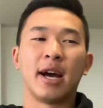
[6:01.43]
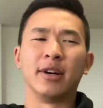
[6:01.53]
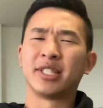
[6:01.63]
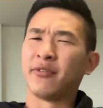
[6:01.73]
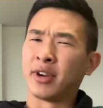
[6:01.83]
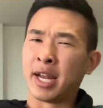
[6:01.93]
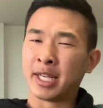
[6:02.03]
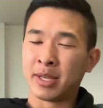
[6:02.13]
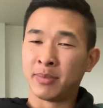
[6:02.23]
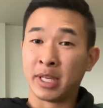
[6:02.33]
Unless I'm
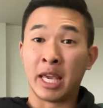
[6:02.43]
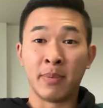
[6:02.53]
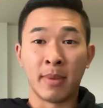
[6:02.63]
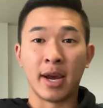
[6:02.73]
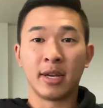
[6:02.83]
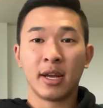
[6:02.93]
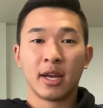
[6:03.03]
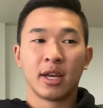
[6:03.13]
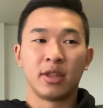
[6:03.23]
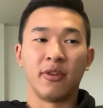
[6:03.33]
forgetting something, keep in mind,
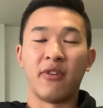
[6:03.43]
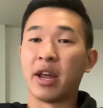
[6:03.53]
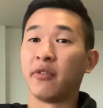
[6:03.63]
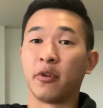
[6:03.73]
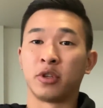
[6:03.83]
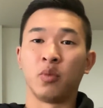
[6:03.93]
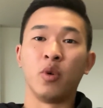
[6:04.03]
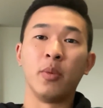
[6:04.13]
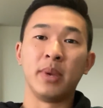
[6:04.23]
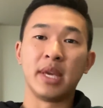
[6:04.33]
the final version
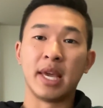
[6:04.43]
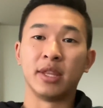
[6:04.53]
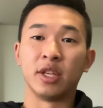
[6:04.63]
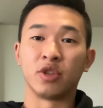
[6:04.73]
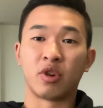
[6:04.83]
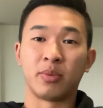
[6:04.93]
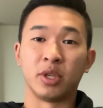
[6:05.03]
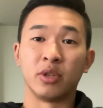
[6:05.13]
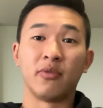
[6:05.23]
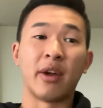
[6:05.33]
will be in the description.
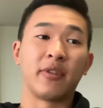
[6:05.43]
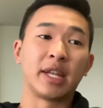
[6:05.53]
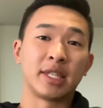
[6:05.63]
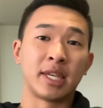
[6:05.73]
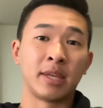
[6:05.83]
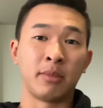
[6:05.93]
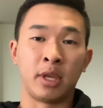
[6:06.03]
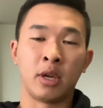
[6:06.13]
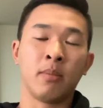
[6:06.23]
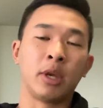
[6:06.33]
So if I forget to say something
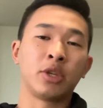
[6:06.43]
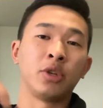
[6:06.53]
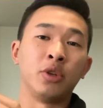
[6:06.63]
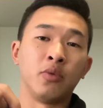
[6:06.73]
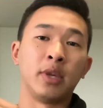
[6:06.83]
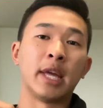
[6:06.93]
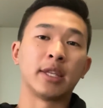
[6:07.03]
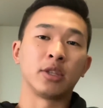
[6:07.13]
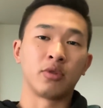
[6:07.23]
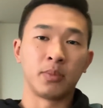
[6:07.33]
here, make sure you do read that
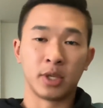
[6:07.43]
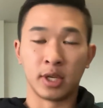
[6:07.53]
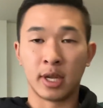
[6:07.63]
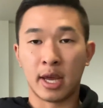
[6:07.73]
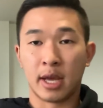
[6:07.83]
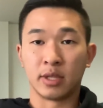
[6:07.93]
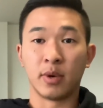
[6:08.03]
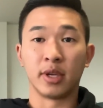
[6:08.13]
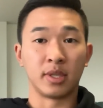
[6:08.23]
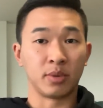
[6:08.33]
description as
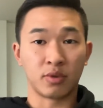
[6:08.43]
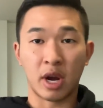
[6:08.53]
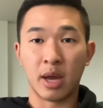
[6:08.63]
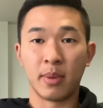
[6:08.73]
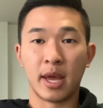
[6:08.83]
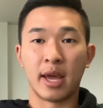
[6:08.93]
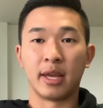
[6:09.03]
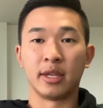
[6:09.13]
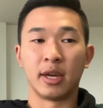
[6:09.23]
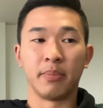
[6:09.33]
well as subscribe,
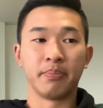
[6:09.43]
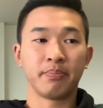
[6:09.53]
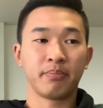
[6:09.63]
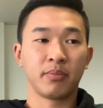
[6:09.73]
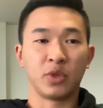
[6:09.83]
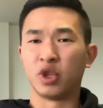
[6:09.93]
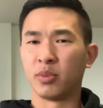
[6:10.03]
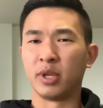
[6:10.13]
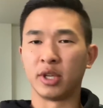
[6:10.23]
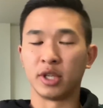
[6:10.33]
and you should
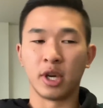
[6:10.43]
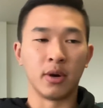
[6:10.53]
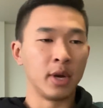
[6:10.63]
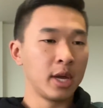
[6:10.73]
be good to go.